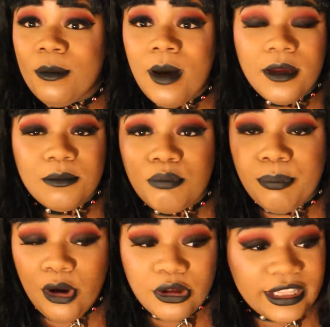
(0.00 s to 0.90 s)

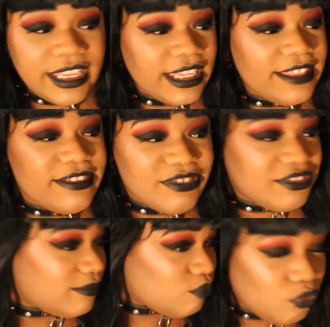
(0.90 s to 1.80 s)
mind-boggling
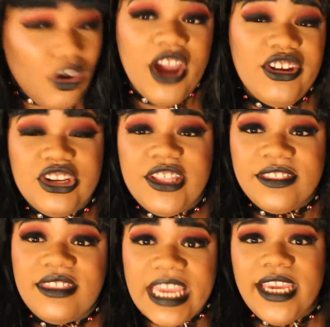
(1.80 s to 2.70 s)
word you can
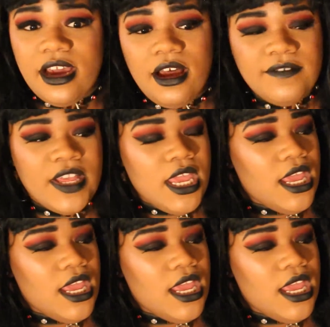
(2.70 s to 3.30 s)
think of,